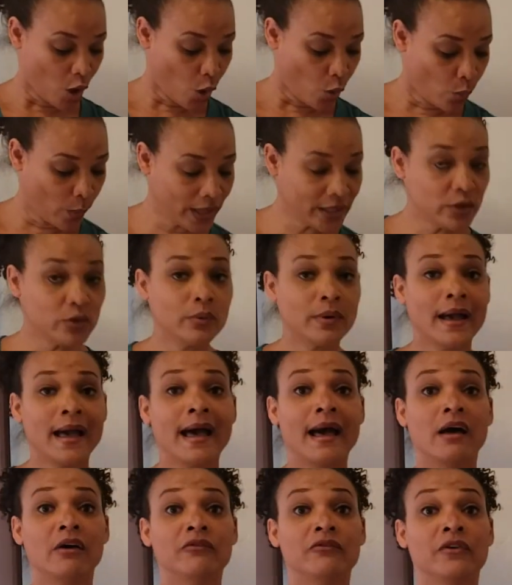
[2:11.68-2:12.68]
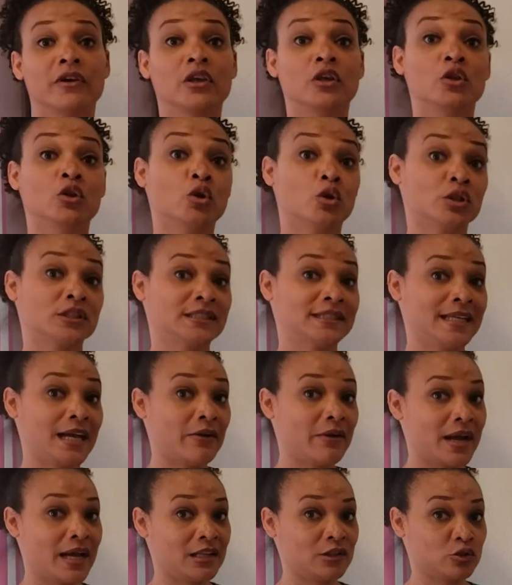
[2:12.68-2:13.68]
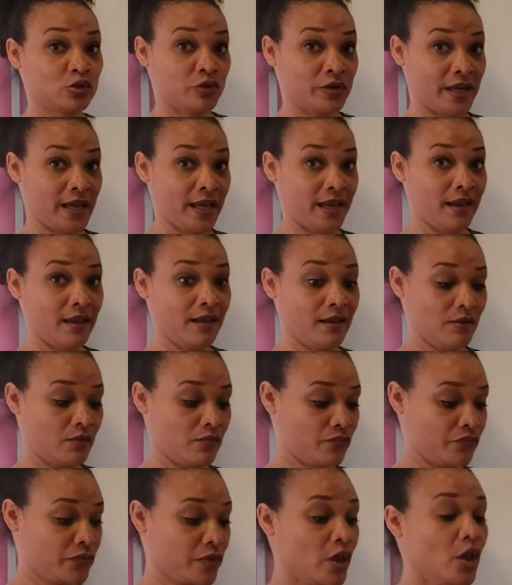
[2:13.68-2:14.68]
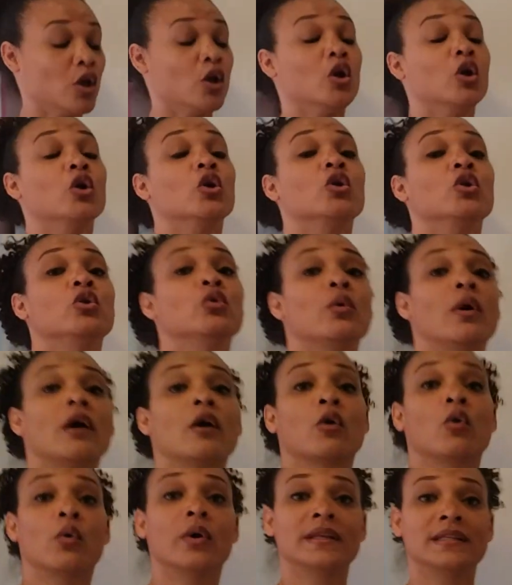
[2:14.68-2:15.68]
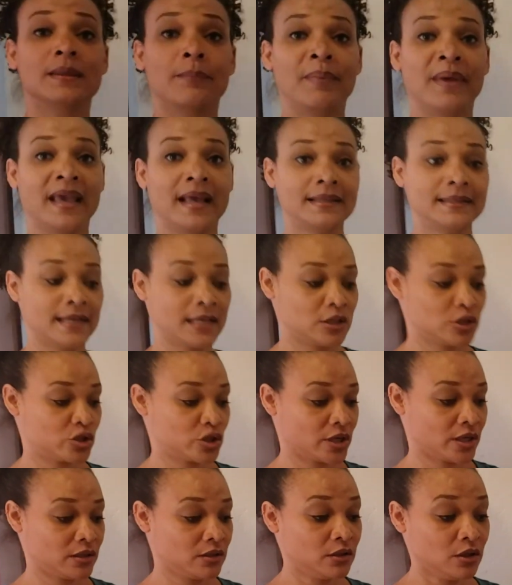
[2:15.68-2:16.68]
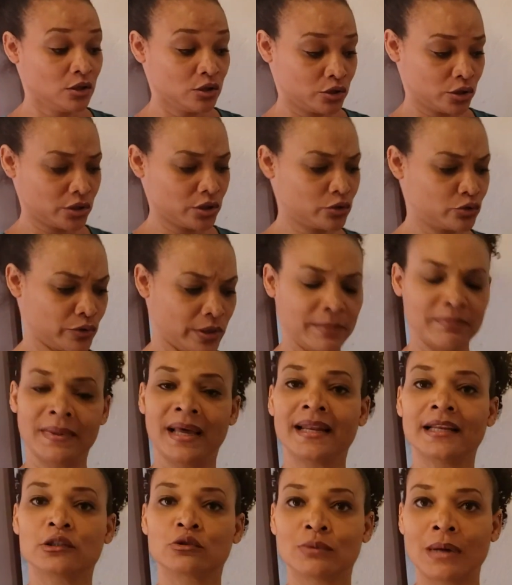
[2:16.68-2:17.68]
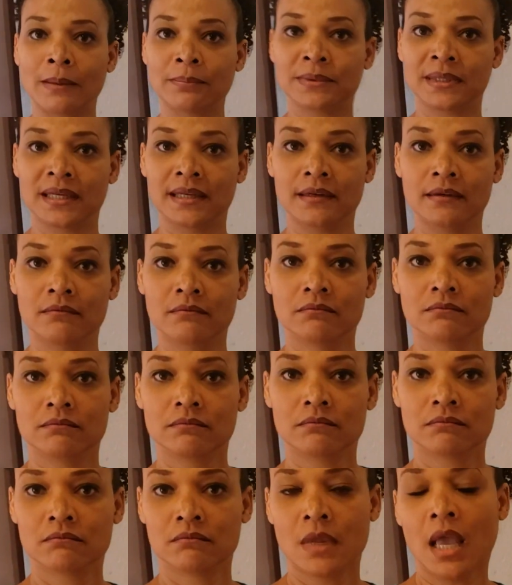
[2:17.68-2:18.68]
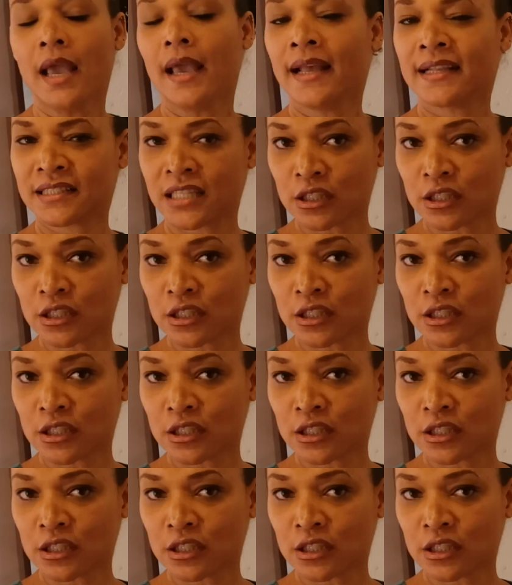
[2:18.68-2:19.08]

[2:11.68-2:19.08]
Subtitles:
When you have your sterile tray, you are going to pay attention to the drape that it's wrapped in. It's a